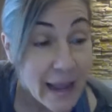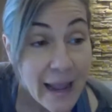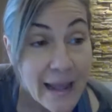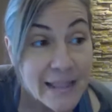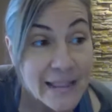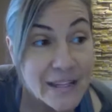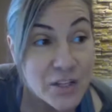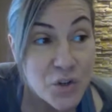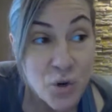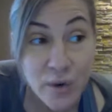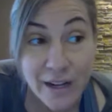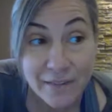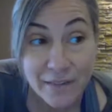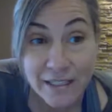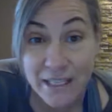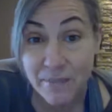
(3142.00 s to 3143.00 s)
And then you don't
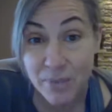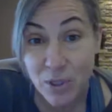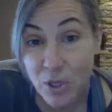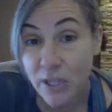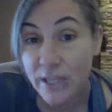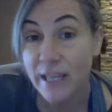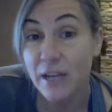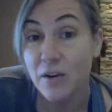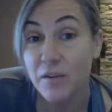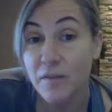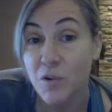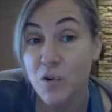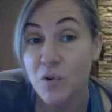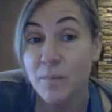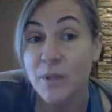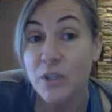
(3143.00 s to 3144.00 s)
have to keep looking at your
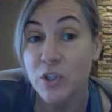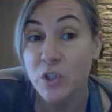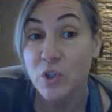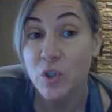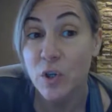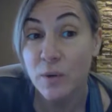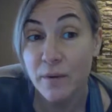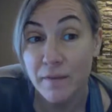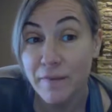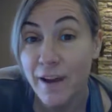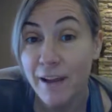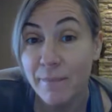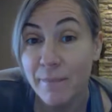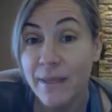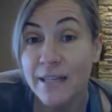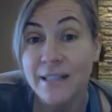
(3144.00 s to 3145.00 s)
phone because you know in
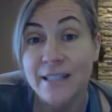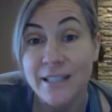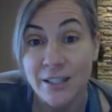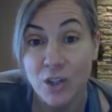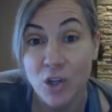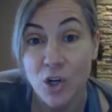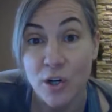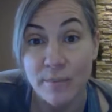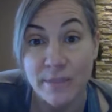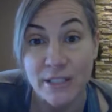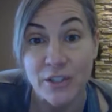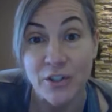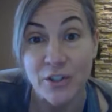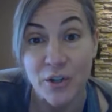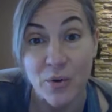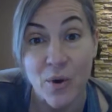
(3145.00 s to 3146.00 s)
5 minutes the alarm is going
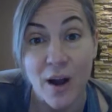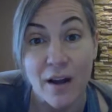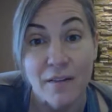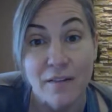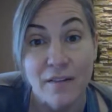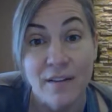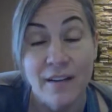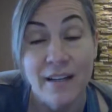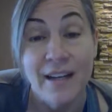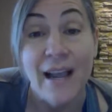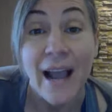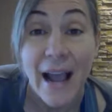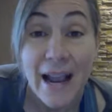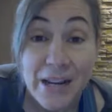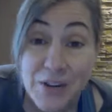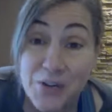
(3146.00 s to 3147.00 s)
to go off.
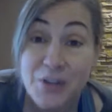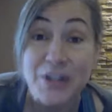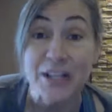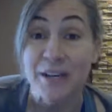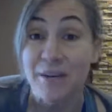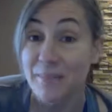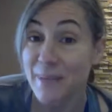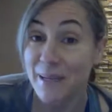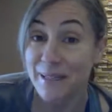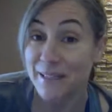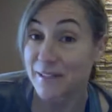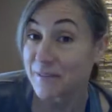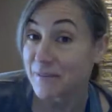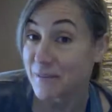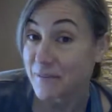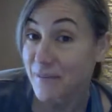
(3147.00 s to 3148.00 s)
And you can commit
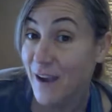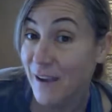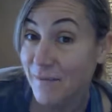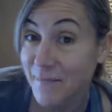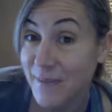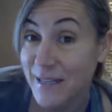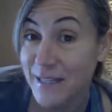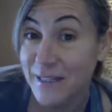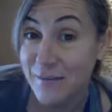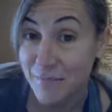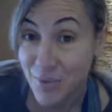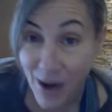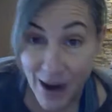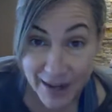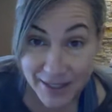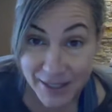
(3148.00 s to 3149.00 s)
to 5 minutes of
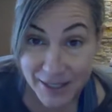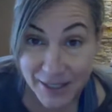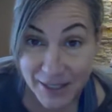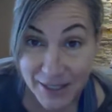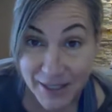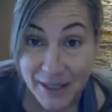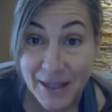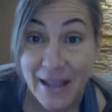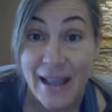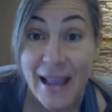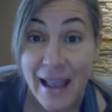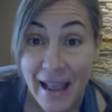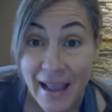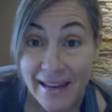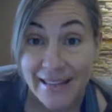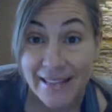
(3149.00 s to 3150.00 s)
practicing
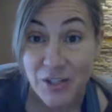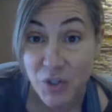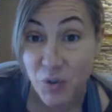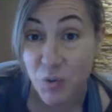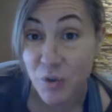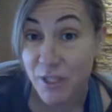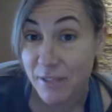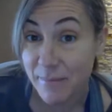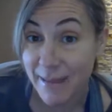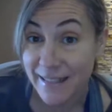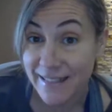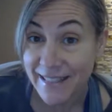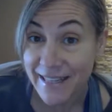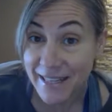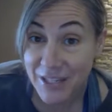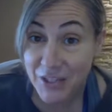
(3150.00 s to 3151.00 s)
headed towards
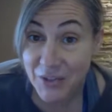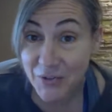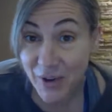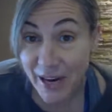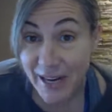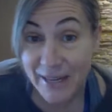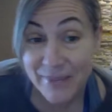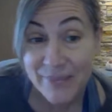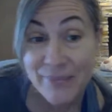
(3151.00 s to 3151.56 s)
meditation, right?